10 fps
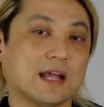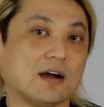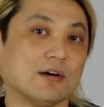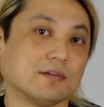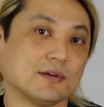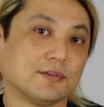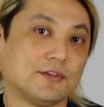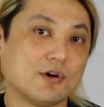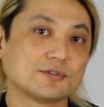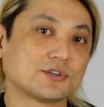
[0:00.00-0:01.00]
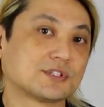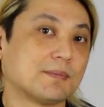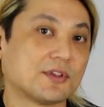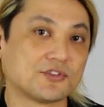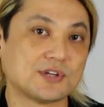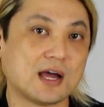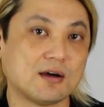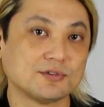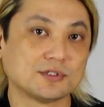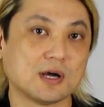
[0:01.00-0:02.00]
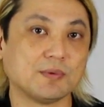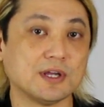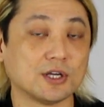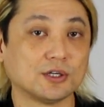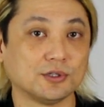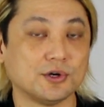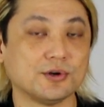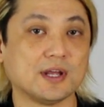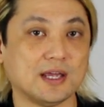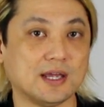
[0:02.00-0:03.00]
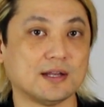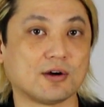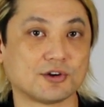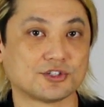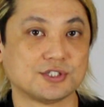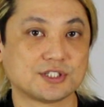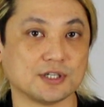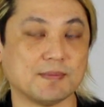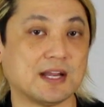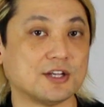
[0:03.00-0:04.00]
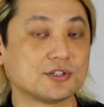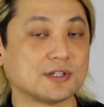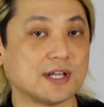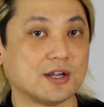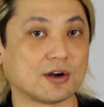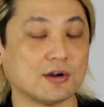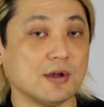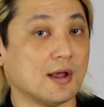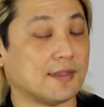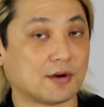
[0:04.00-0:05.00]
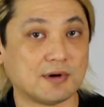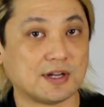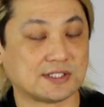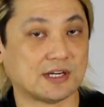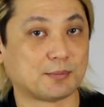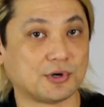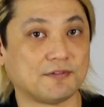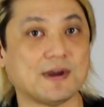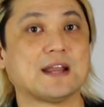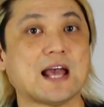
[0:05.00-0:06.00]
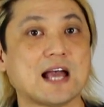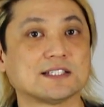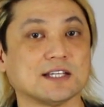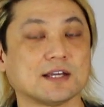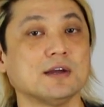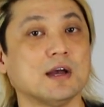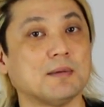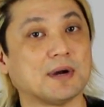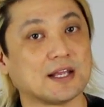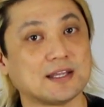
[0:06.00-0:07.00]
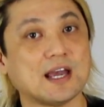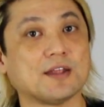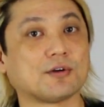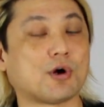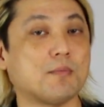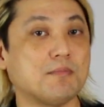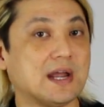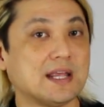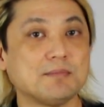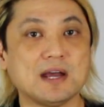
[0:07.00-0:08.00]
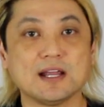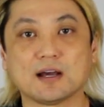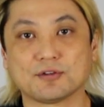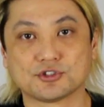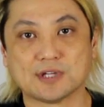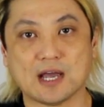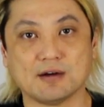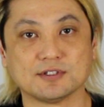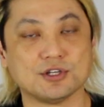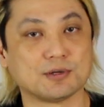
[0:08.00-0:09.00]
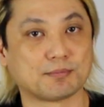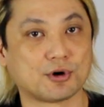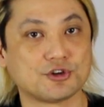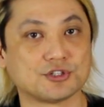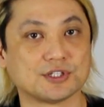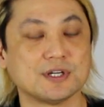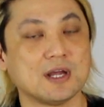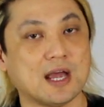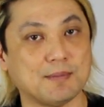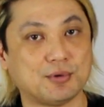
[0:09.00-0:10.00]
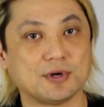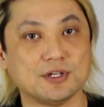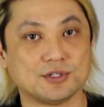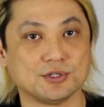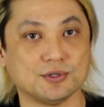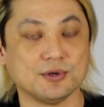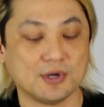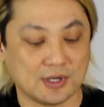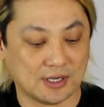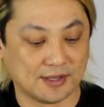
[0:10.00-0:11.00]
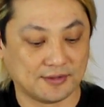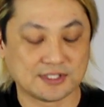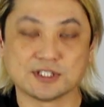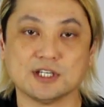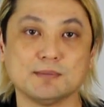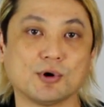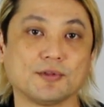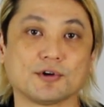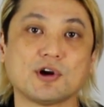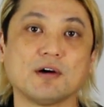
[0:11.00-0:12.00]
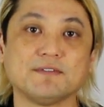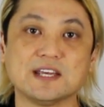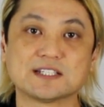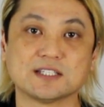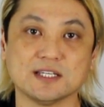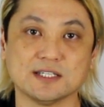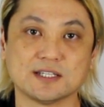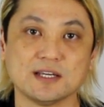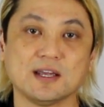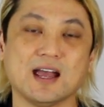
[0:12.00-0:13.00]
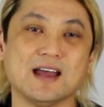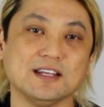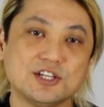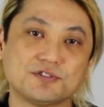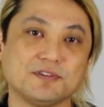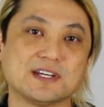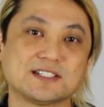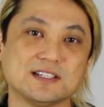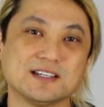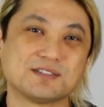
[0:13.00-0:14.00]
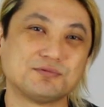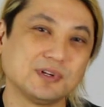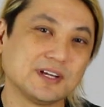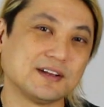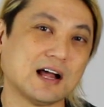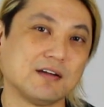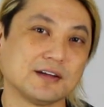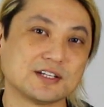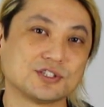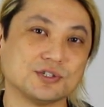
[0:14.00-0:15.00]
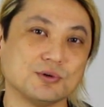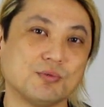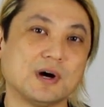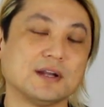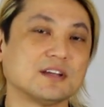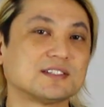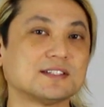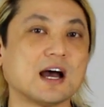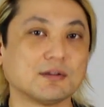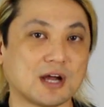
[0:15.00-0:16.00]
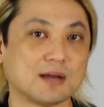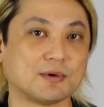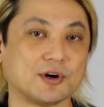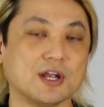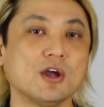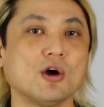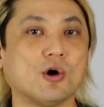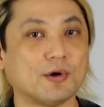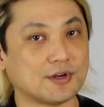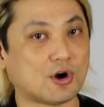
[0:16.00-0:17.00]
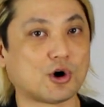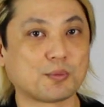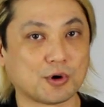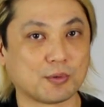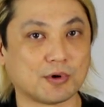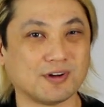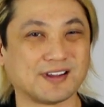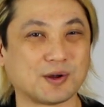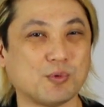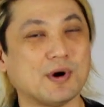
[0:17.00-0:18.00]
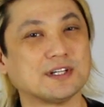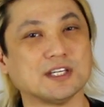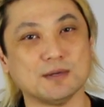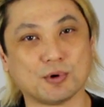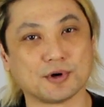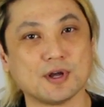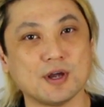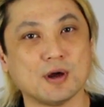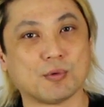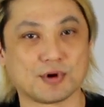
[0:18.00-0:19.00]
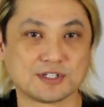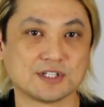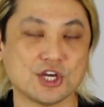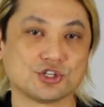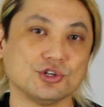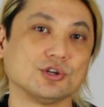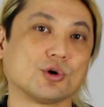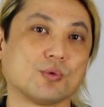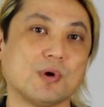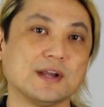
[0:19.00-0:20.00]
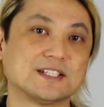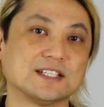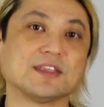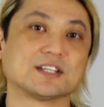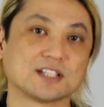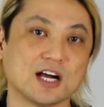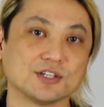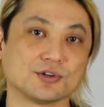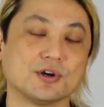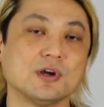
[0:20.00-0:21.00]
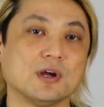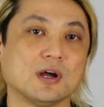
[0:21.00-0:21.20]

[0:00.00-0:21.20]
Now, those are some of the sounds that we include in our system, and as you can hear, they already sound pretty fantastic. But again, there are many, many other sounds that you can purchase and put into this keyboard. They're called VSTs, and each VST is really analogous to one sound library, or in the hardware world, like one keyboard workstation or one synthesizer.